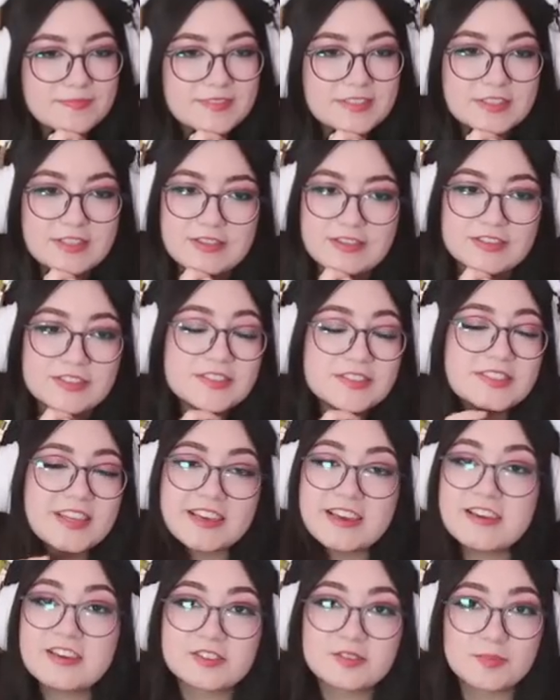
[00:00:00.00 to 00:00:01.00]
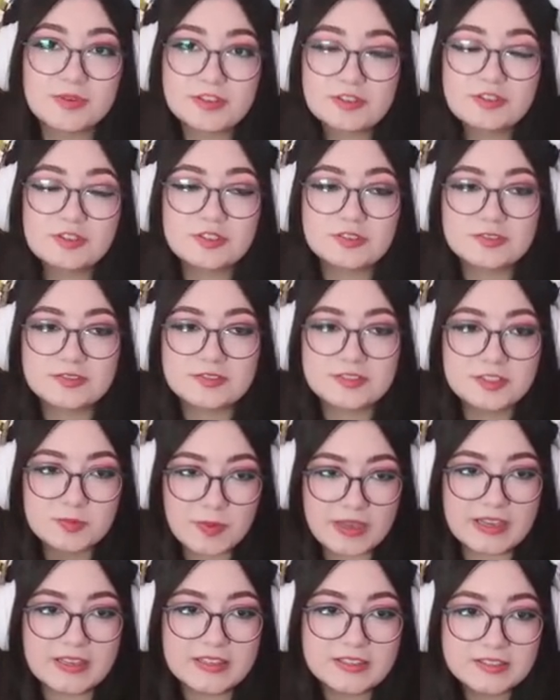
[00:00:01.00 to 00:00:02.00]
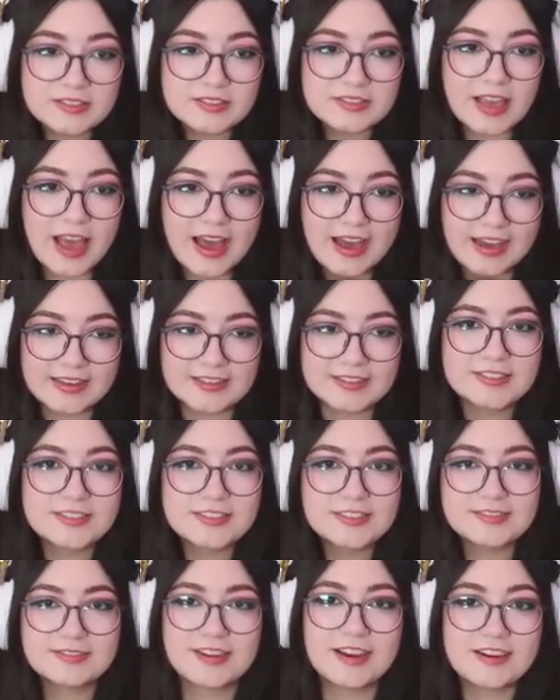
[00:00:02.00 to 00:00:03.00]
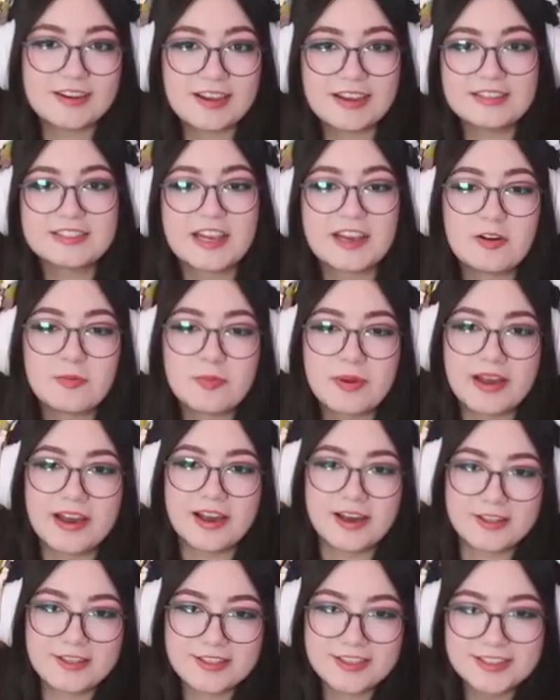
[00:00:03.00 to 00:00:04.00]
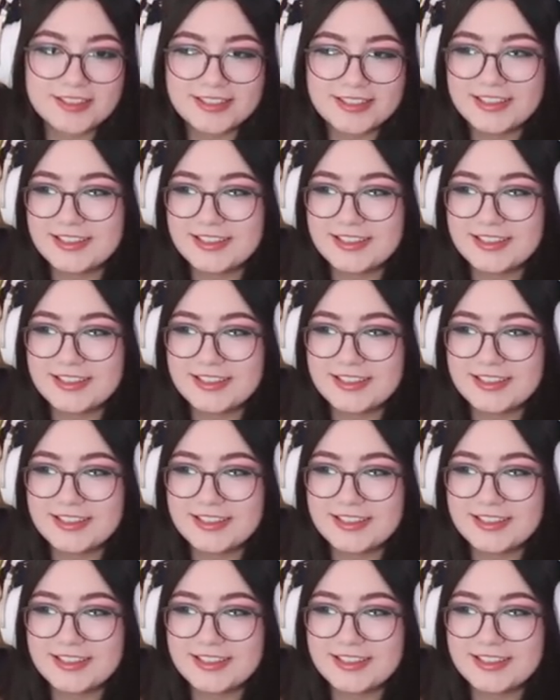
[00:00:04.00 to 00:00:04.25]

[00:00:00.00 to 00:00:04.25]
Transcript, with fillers: See, this is taking as much space as a nine-tile path.